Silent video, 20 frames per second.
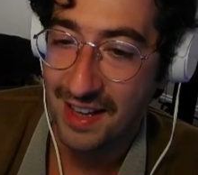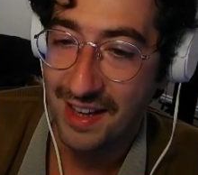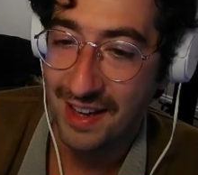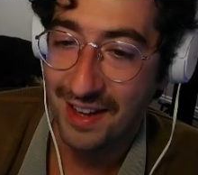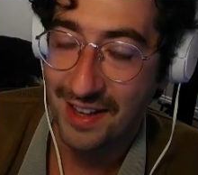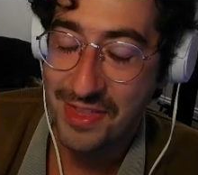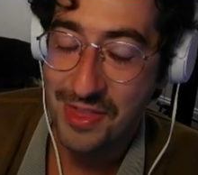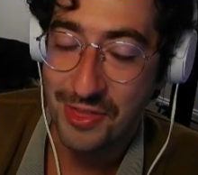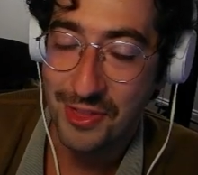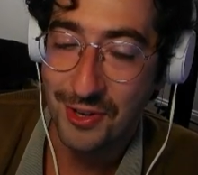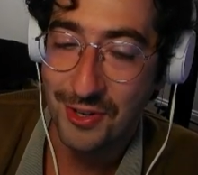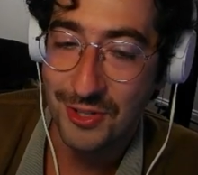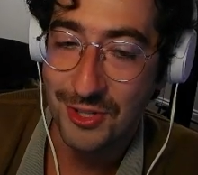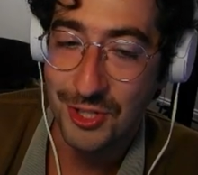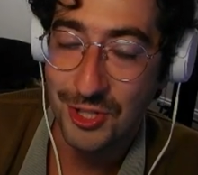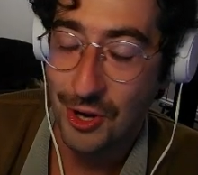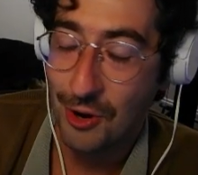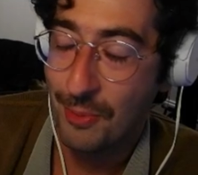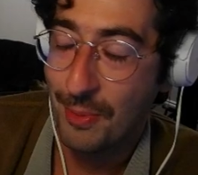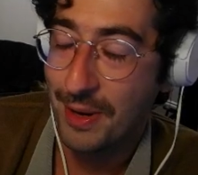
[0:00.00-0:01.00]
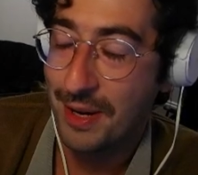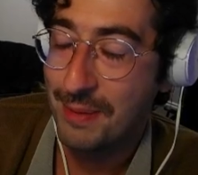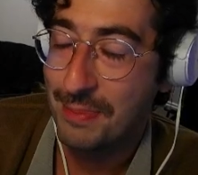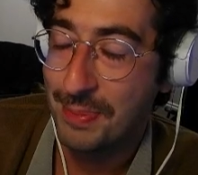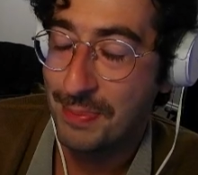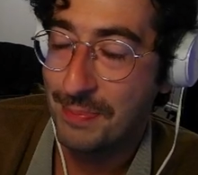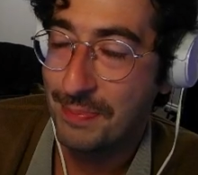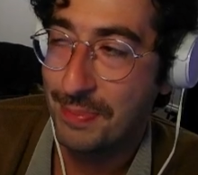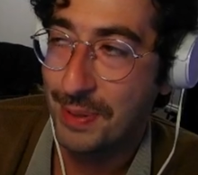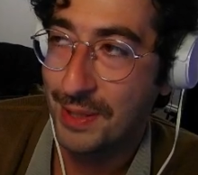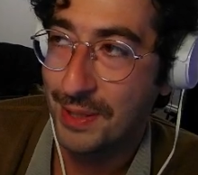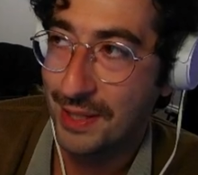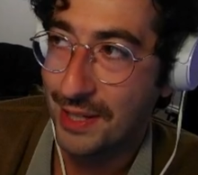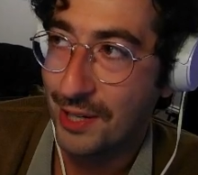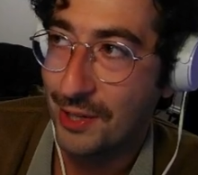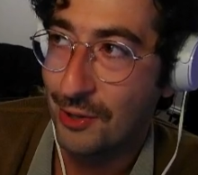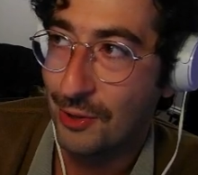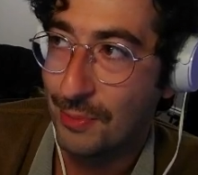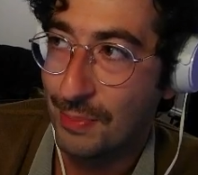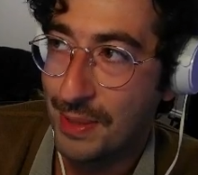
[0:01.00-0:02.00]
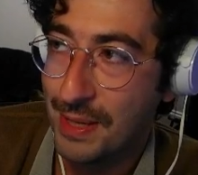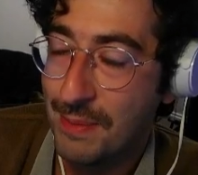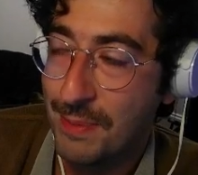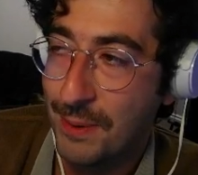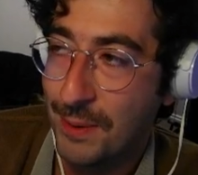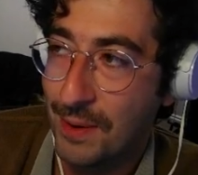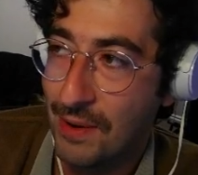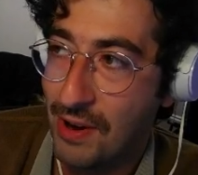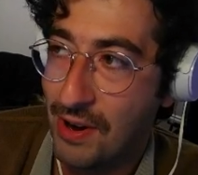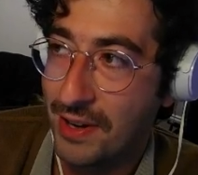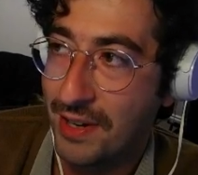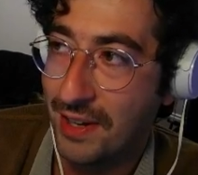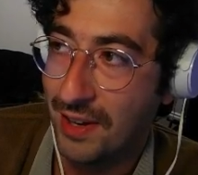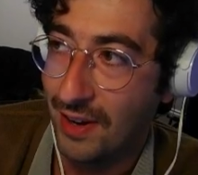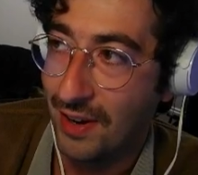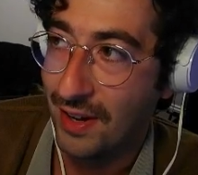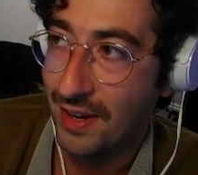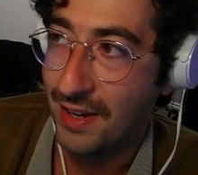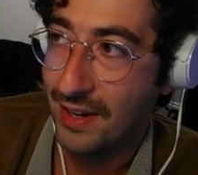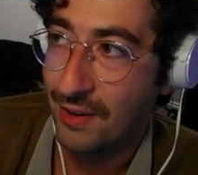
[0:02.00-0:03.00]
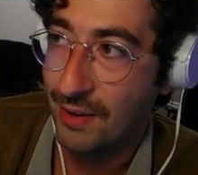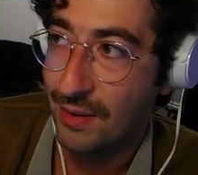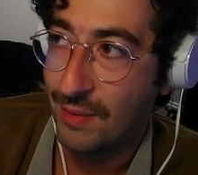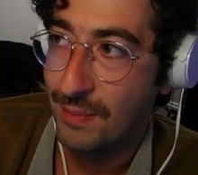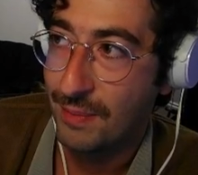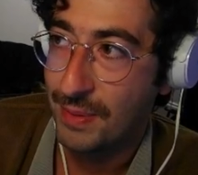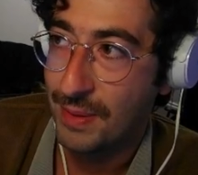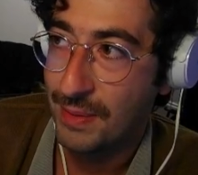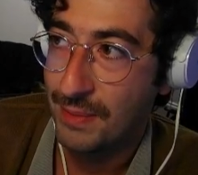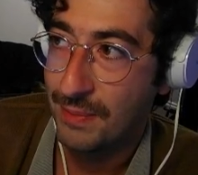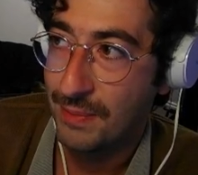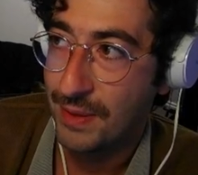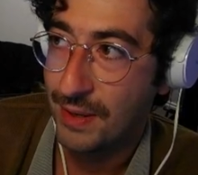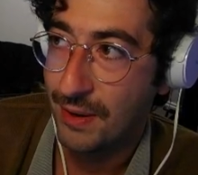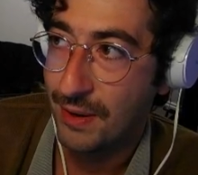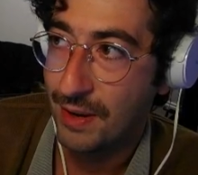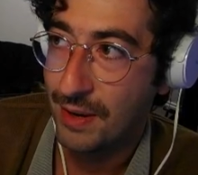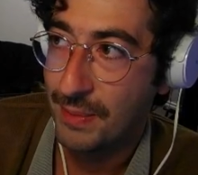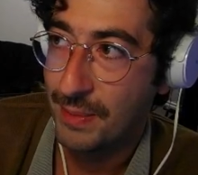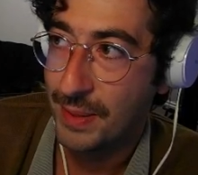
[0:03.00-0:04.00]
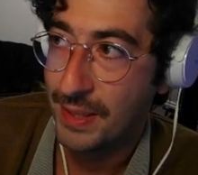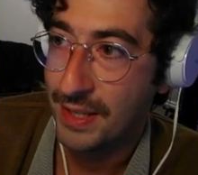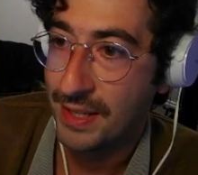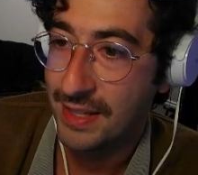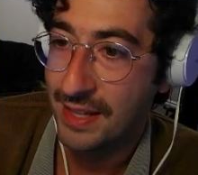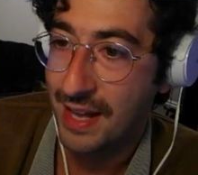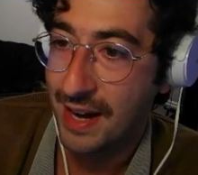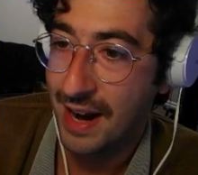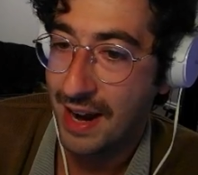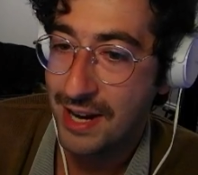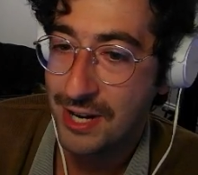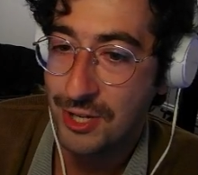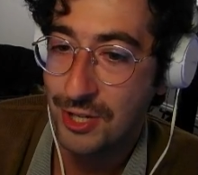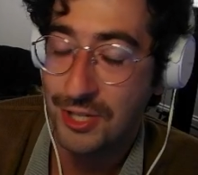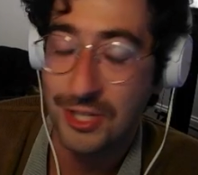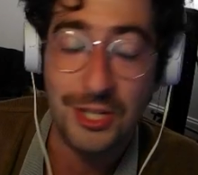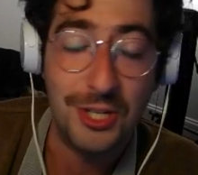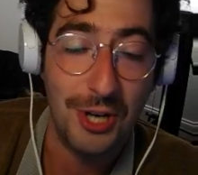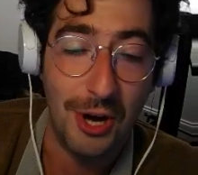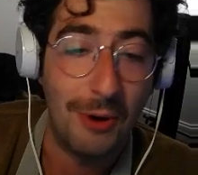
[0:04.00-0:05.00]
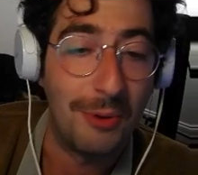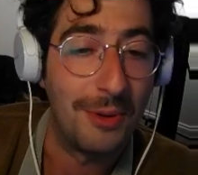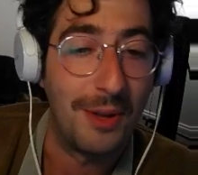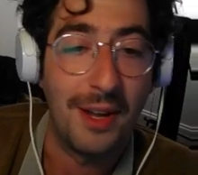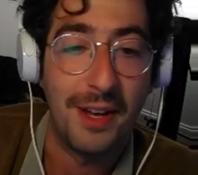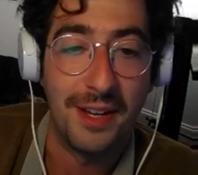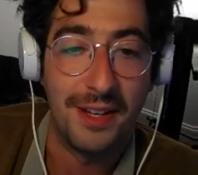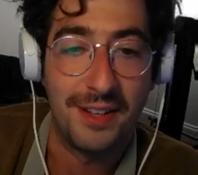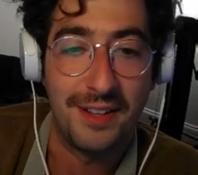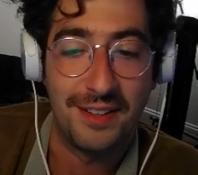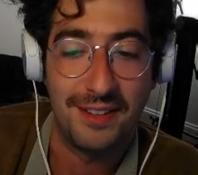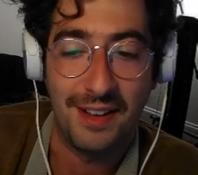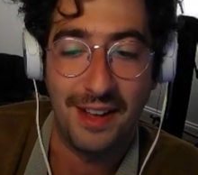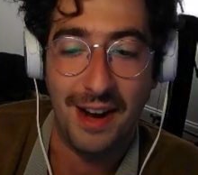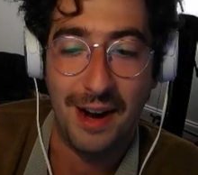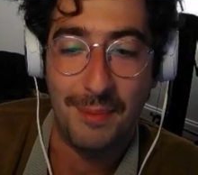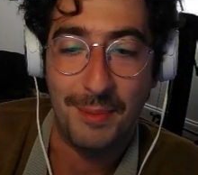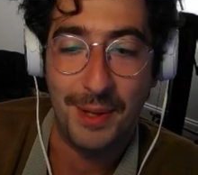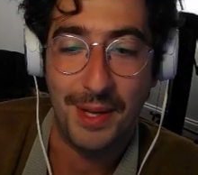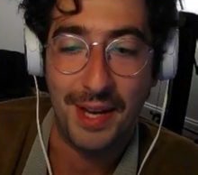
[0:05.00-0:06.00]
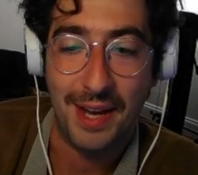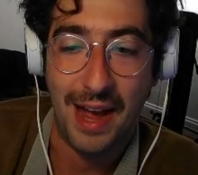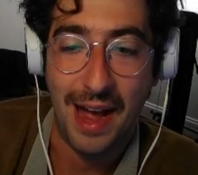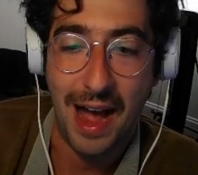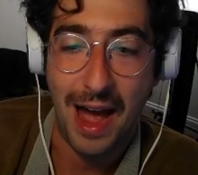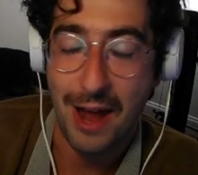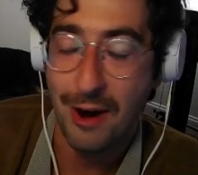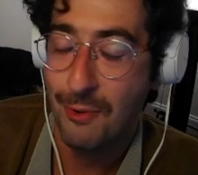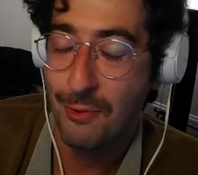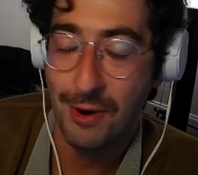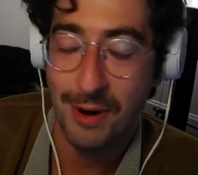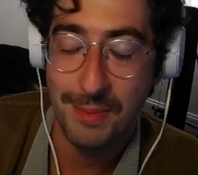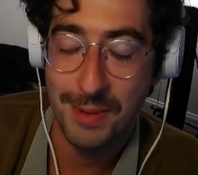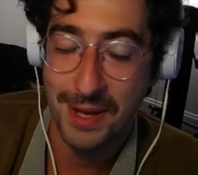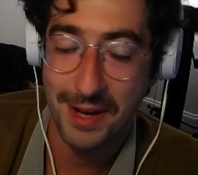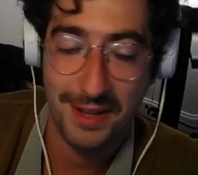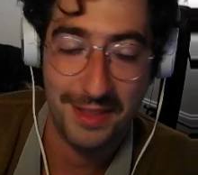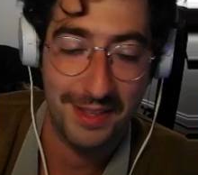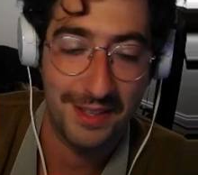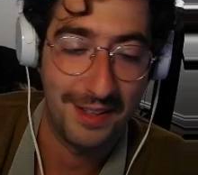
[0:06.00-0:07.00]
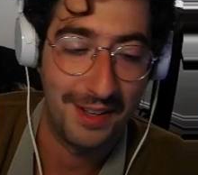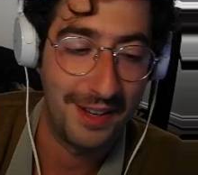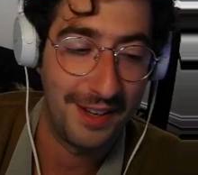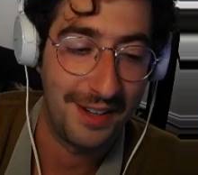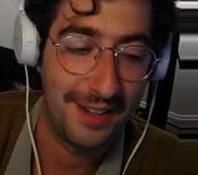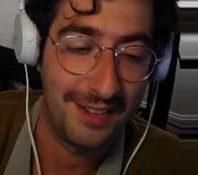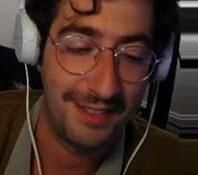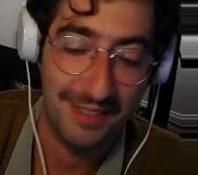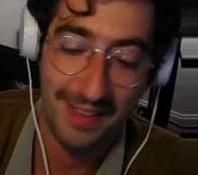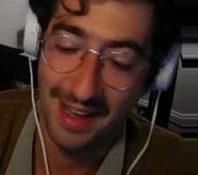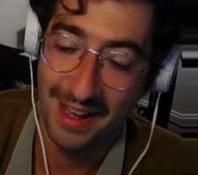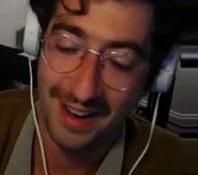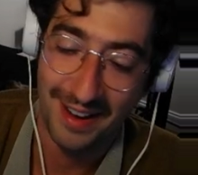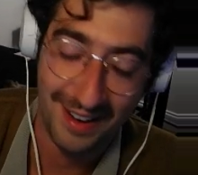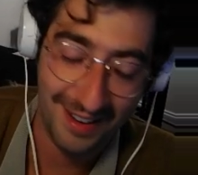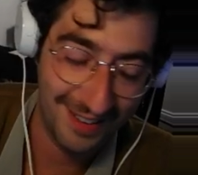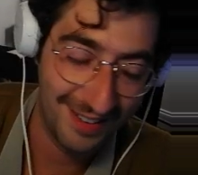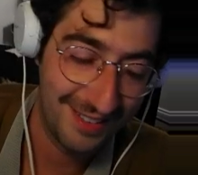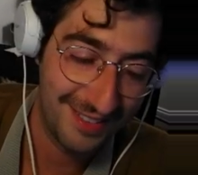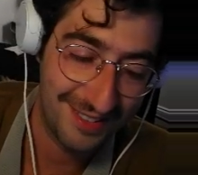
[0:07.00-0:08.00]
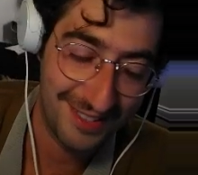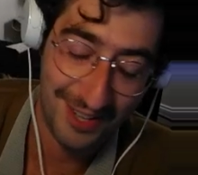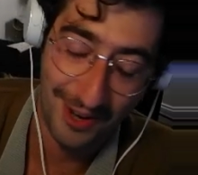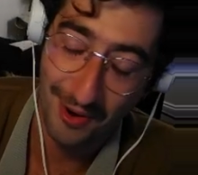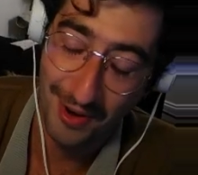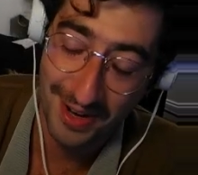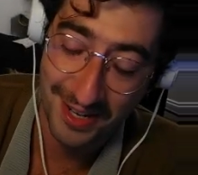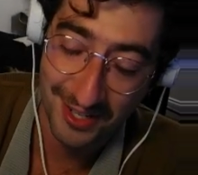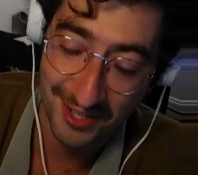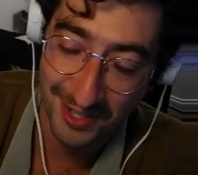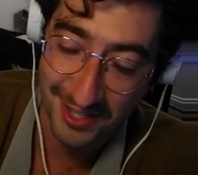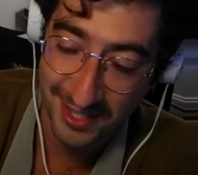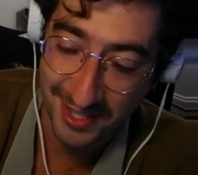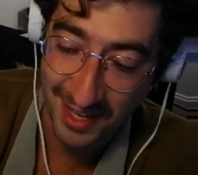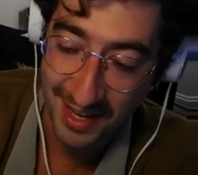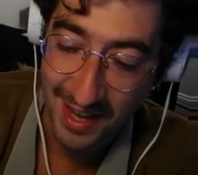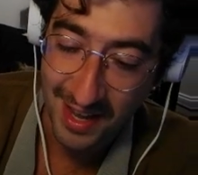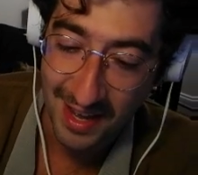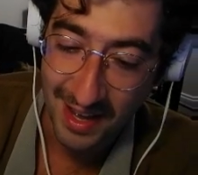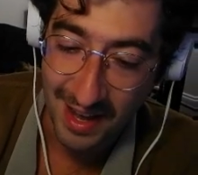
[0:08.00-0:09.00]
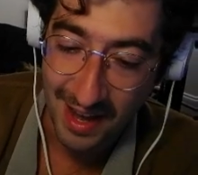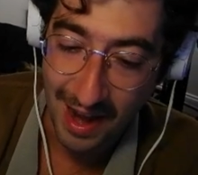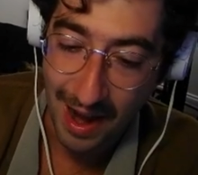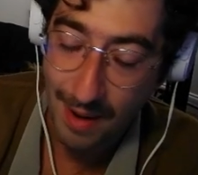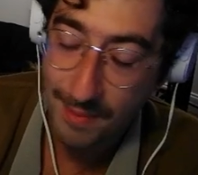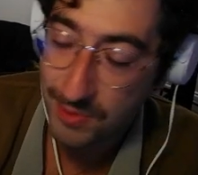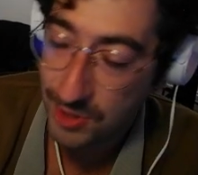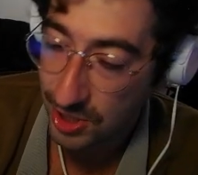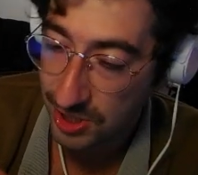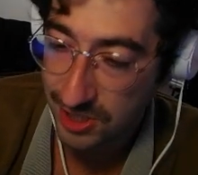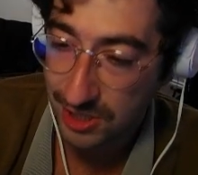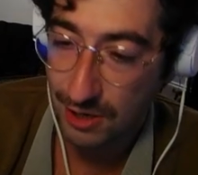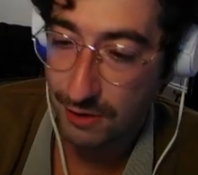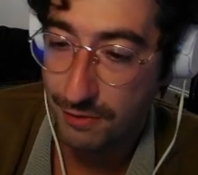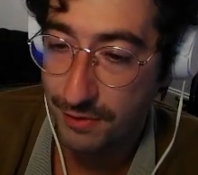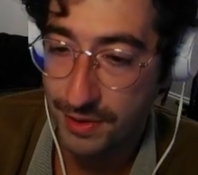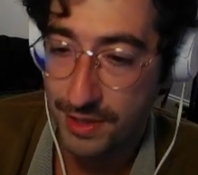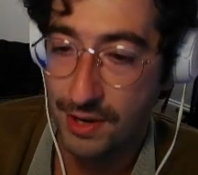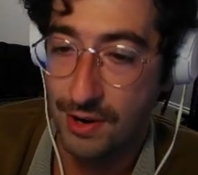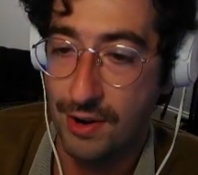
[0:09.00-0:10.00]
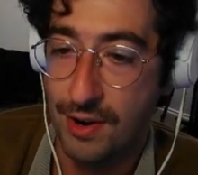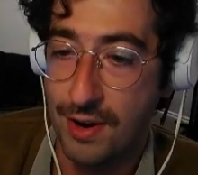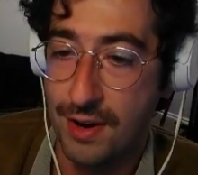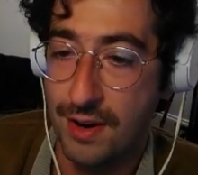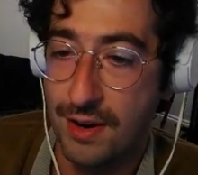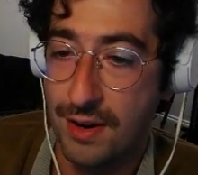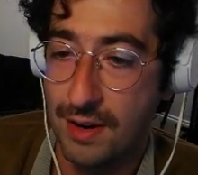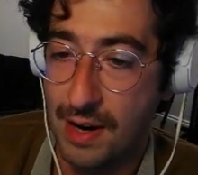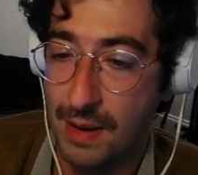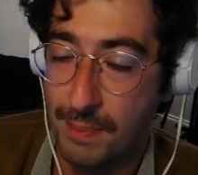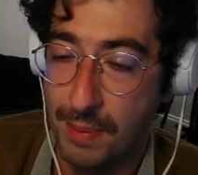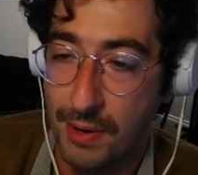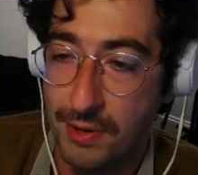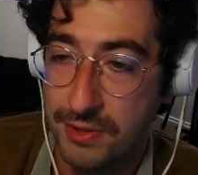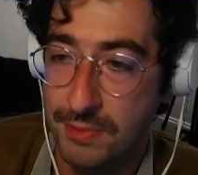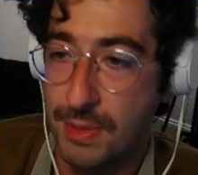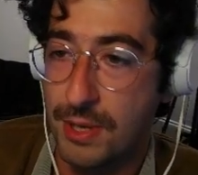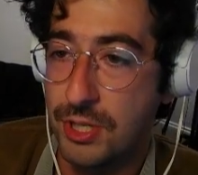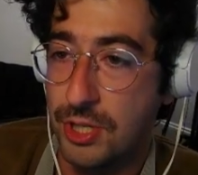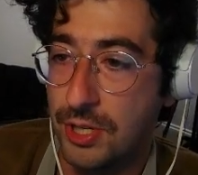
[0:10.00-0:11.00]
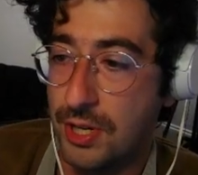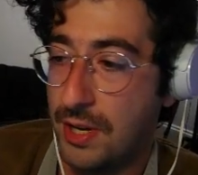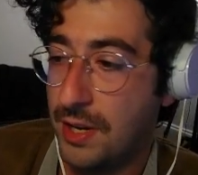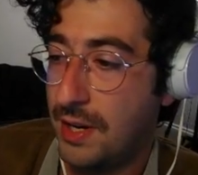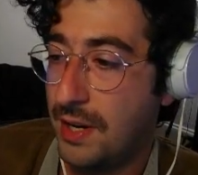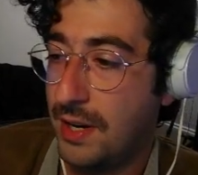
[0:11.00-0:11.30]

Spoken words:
there's so many political people online, or you know what I mean, that I just don't like, and I'm like, I don't want to be anything like that. So I'm just there for the art. I post my shit,